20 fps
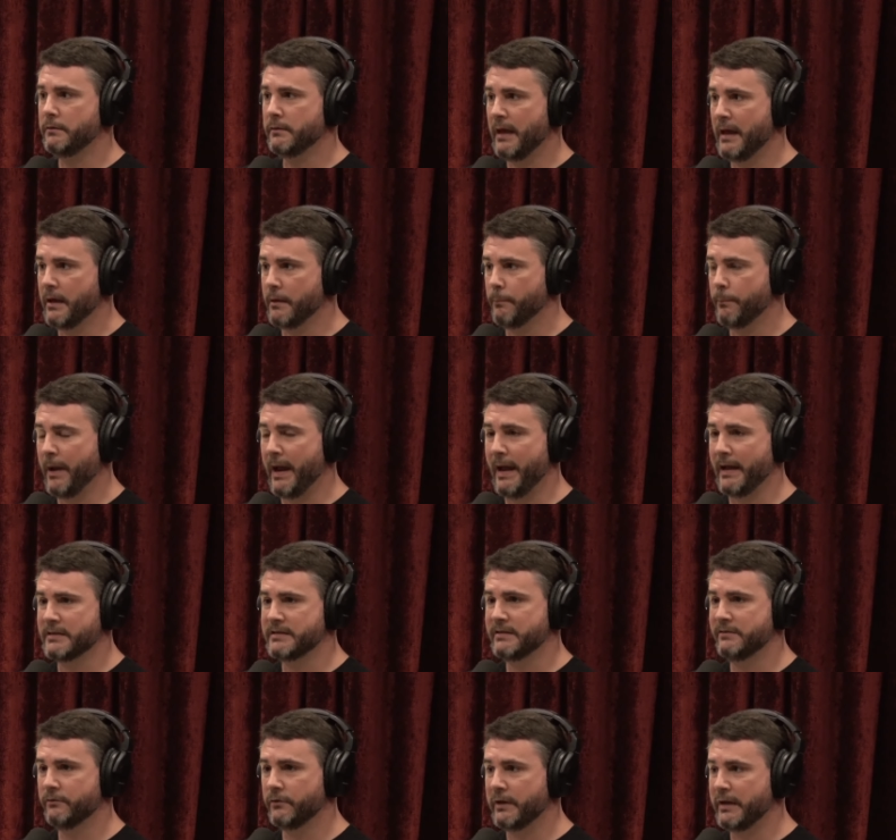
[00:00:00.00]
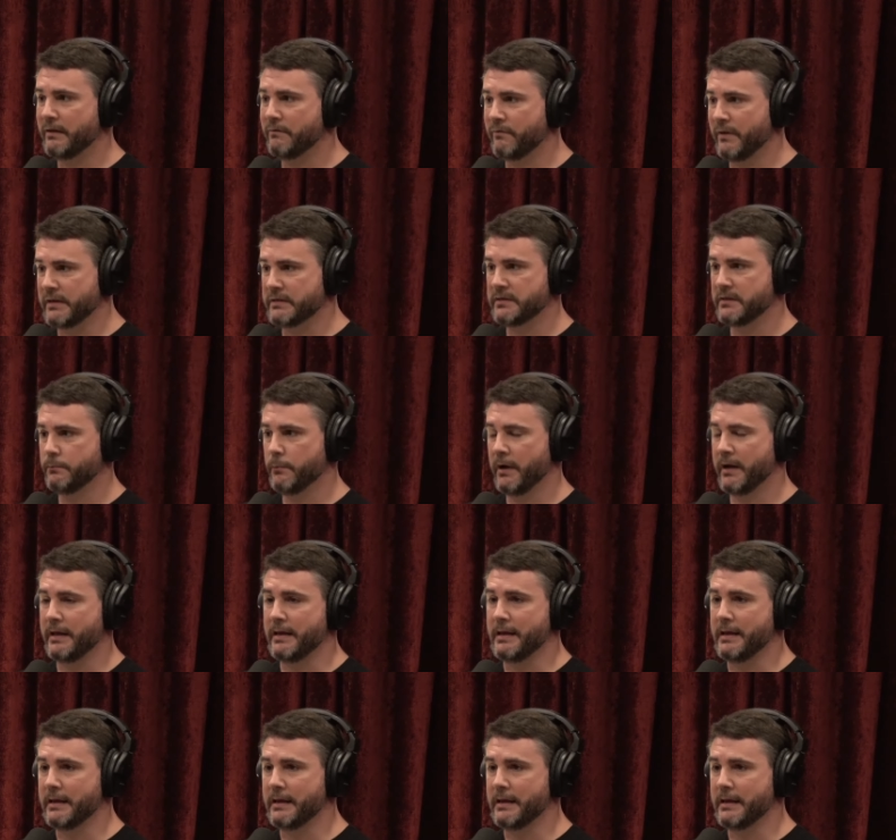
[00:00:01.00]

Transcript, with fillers: that passively invested money